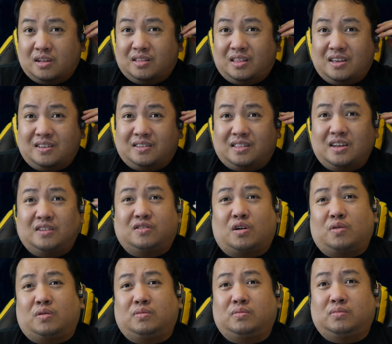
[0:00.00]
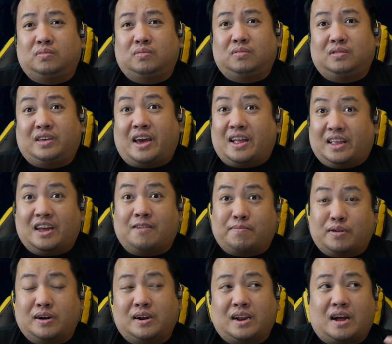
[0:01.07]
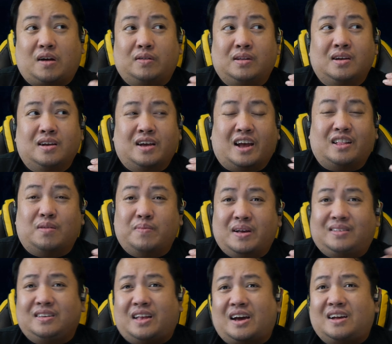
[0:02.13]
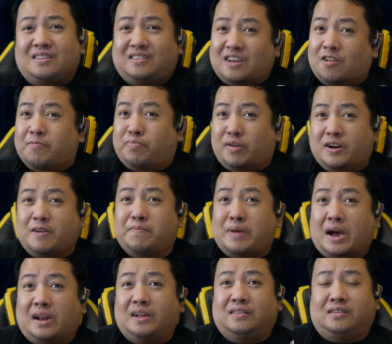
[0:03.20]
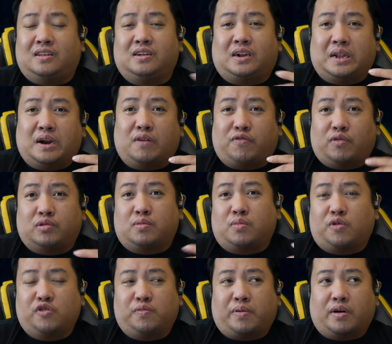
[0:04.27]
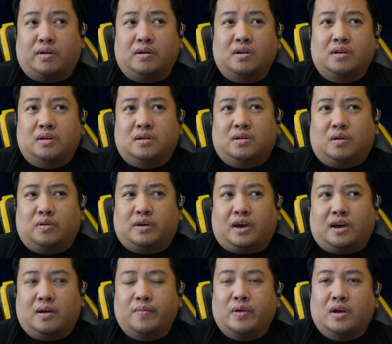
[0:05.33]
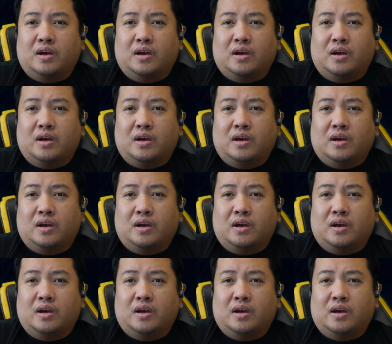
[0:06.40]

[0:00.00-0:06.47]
these things are can get pretty loud and the mids and highs sound pretty balanced and clear for the most part, okay?